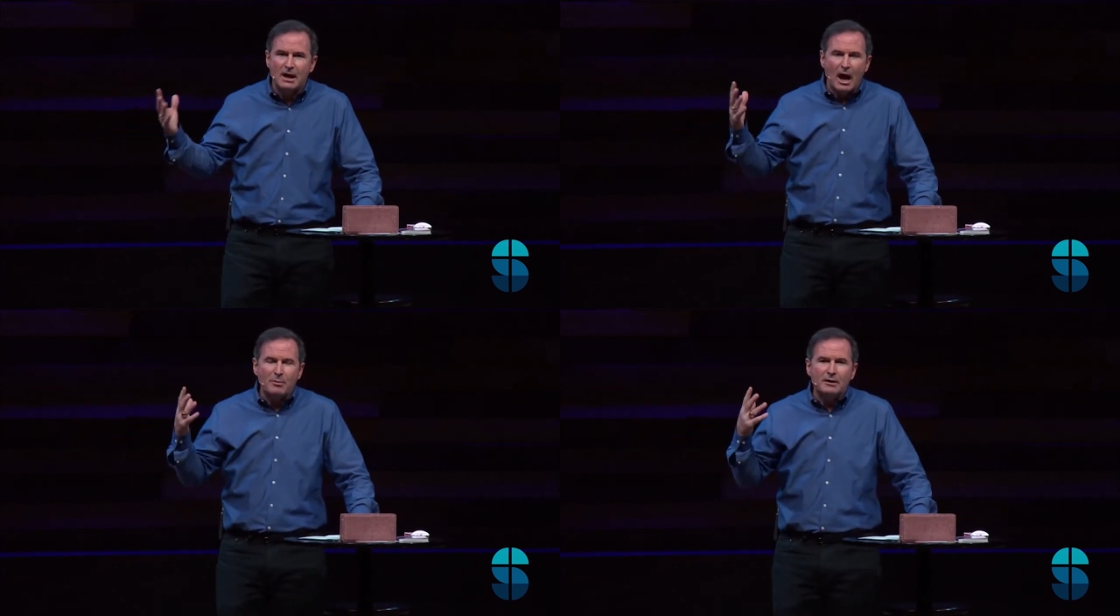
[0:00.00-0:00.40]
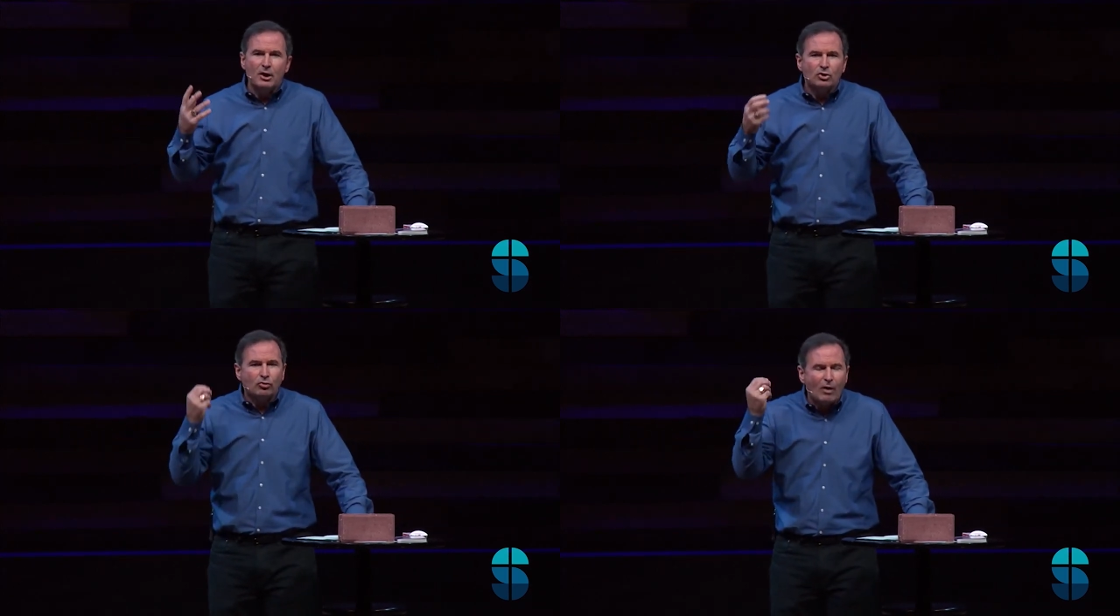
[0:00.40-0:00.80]
I mean,
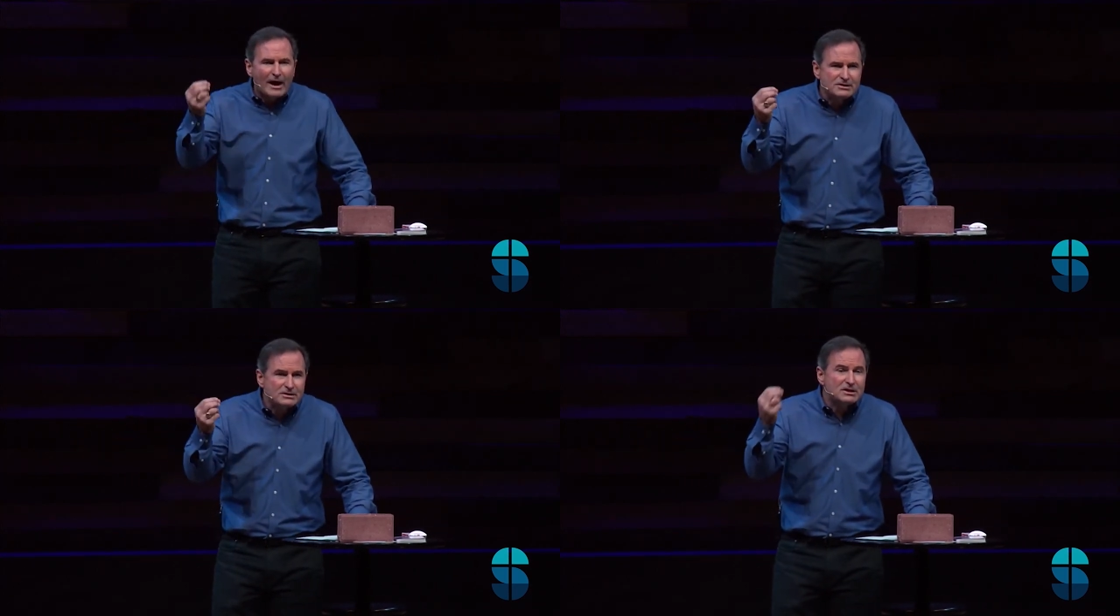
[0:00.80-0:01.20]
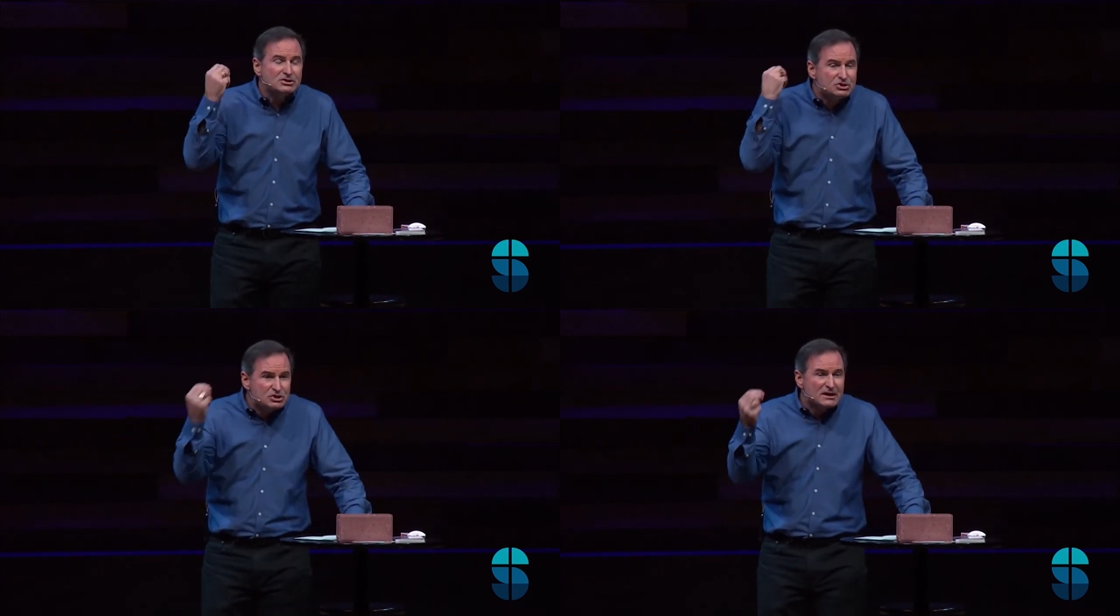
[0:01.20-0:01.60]
Christ is
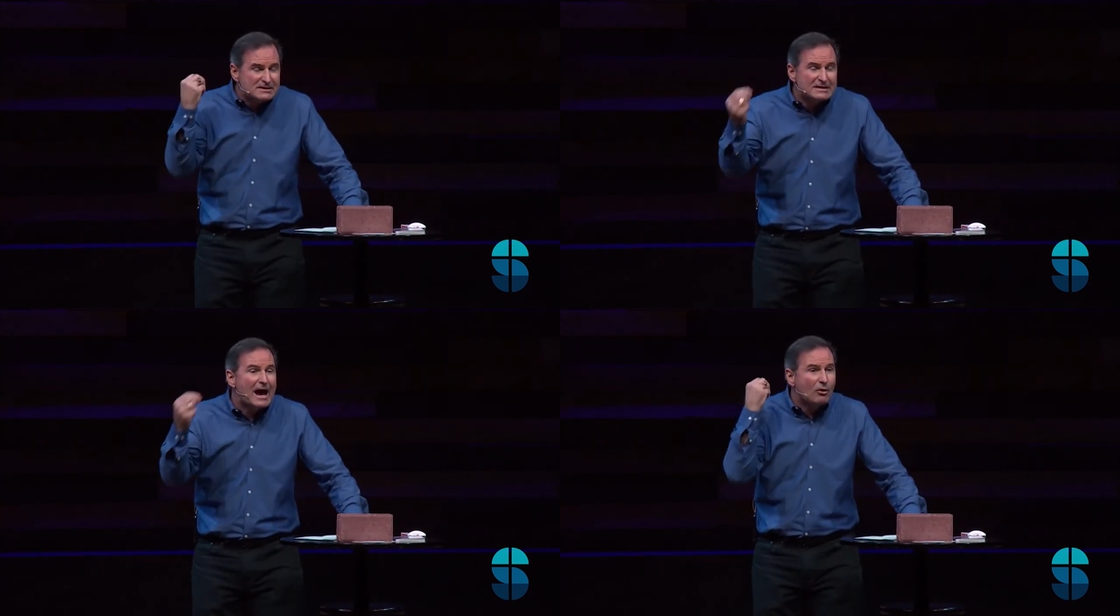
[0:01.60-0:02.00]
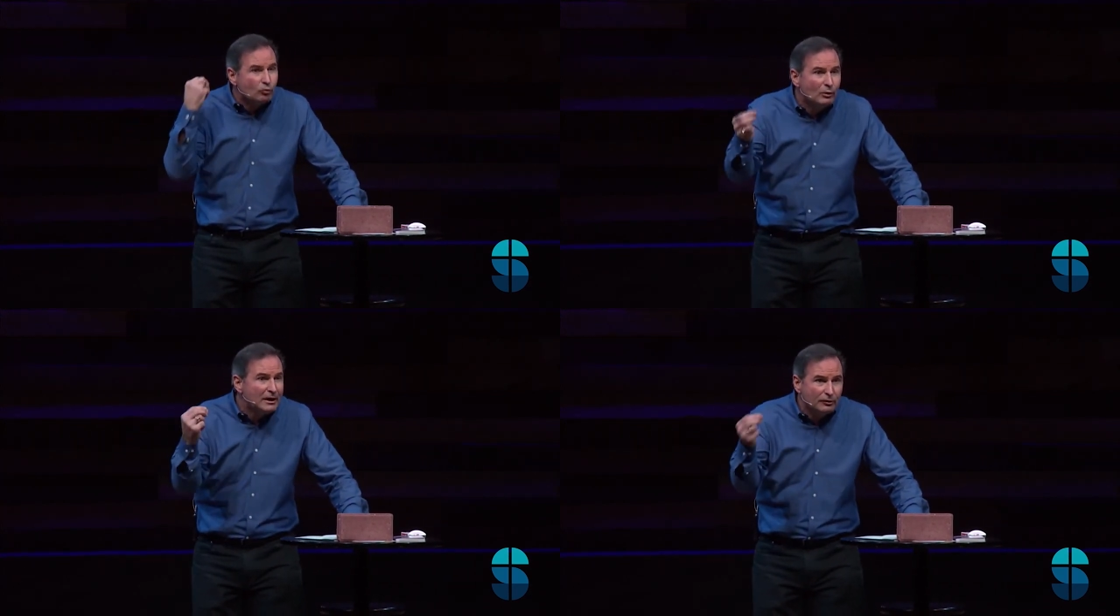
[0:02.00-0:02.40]
just that
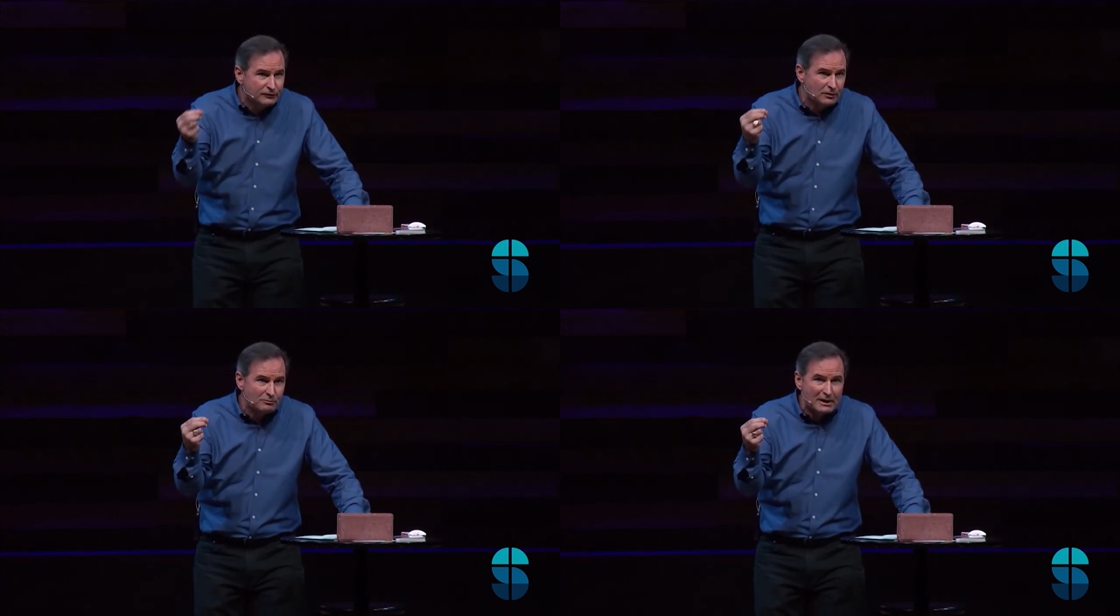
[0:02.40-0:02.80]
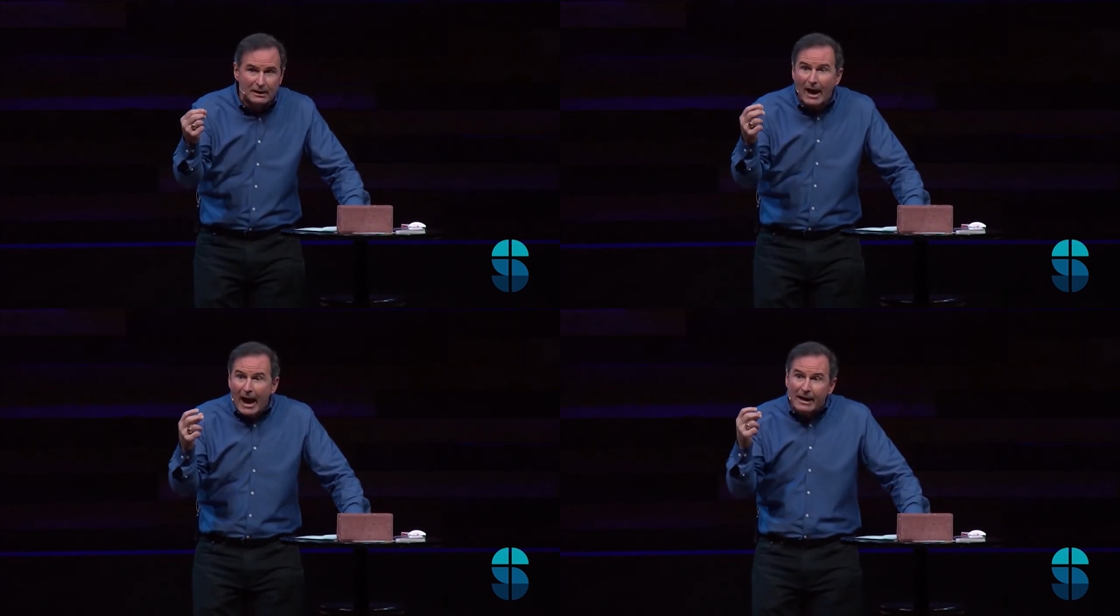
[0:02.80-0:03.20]
real to me,
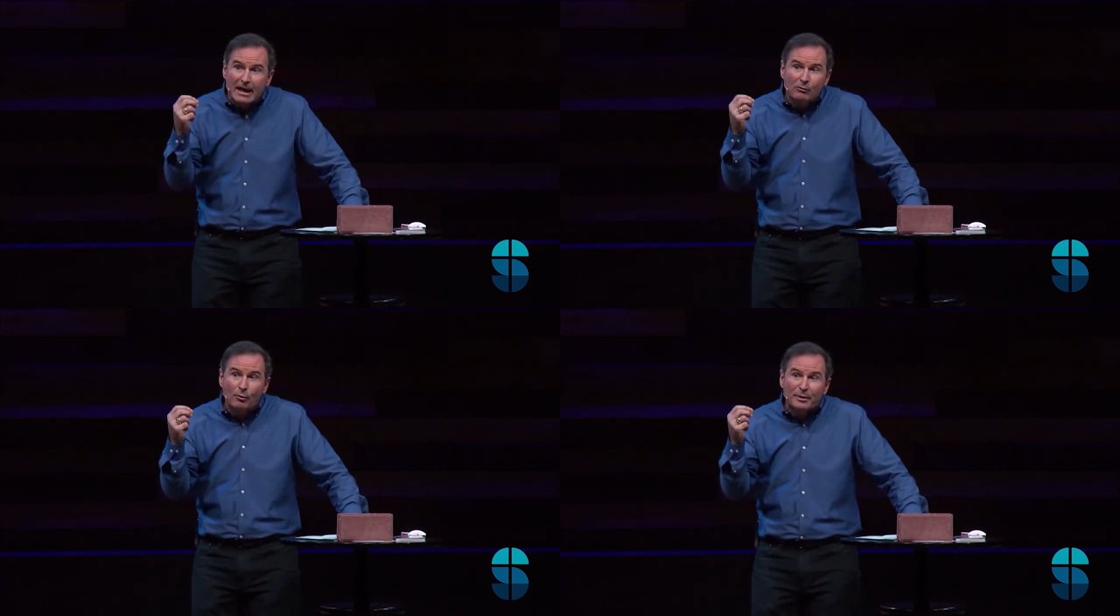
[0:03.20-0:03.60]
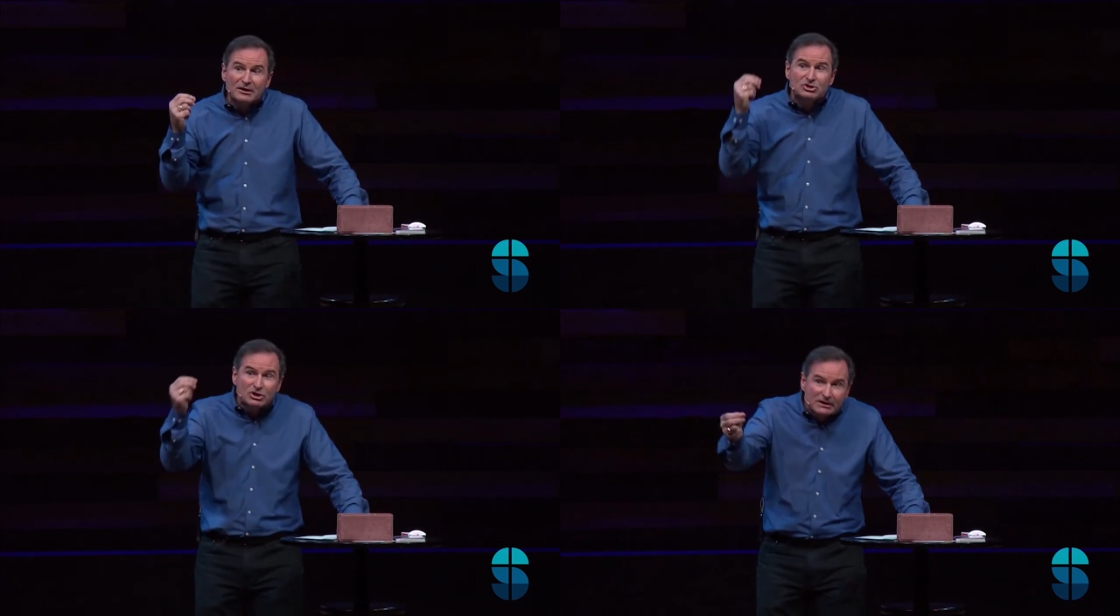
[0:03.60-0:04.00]
and he will be
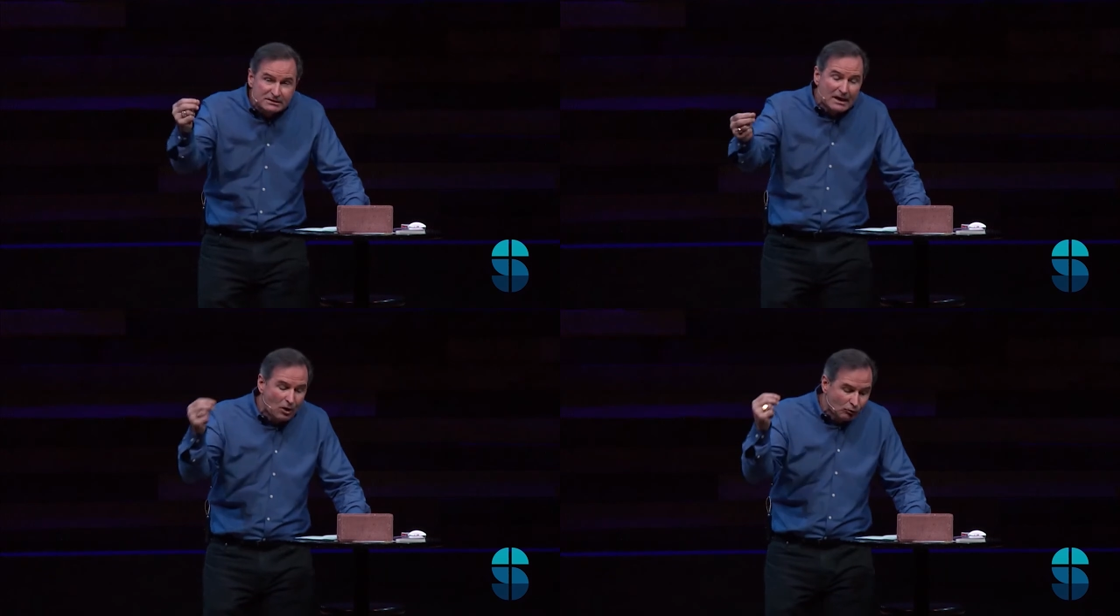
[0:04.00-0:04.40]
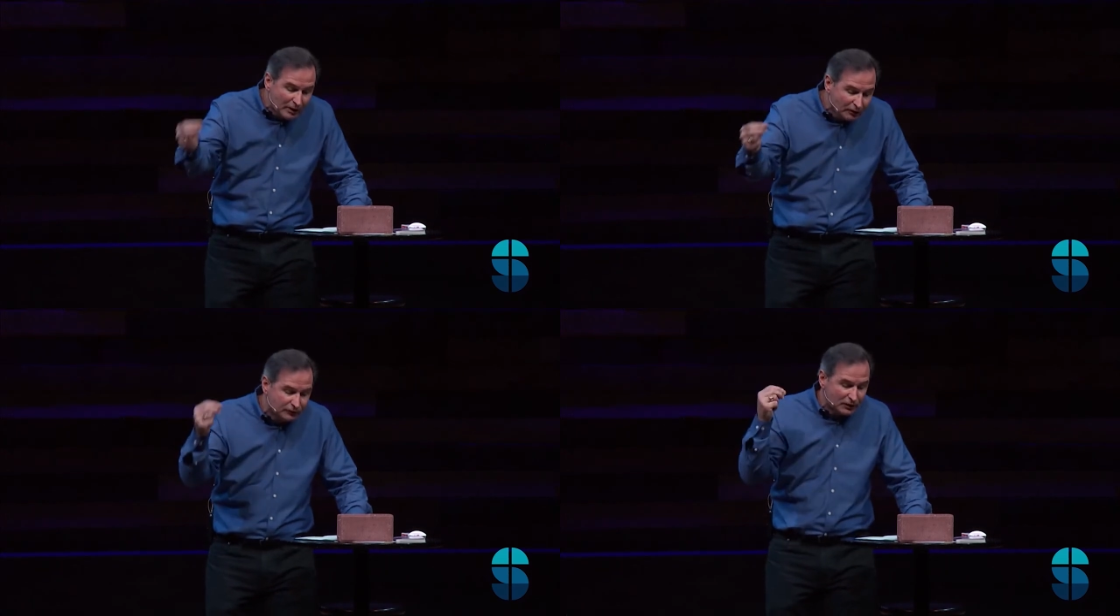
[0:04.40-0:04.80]
just that
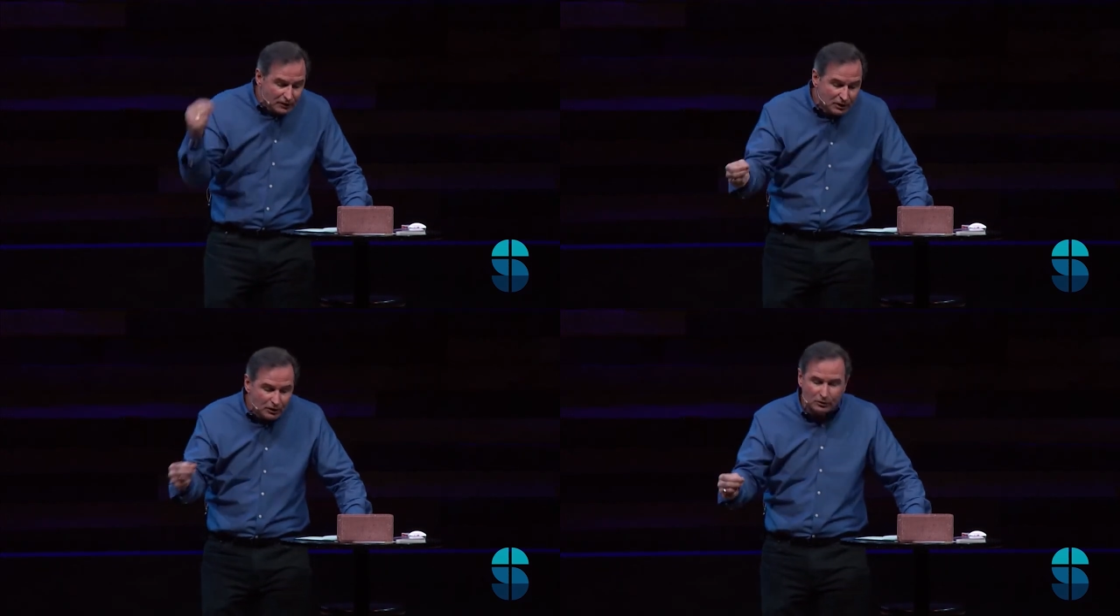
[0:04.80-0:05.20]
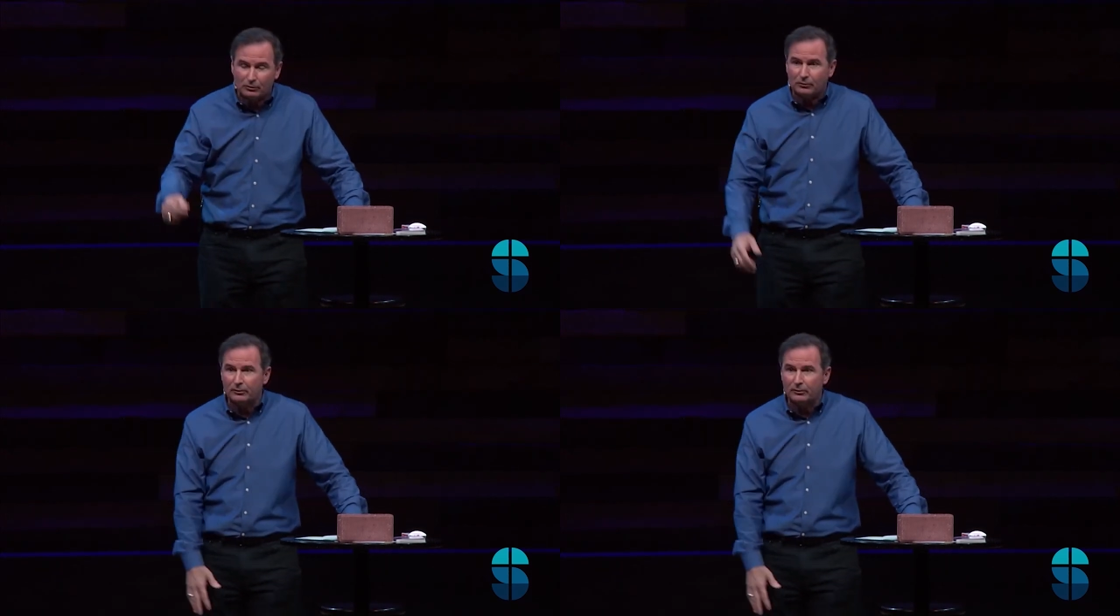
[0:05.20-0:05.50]
real to you.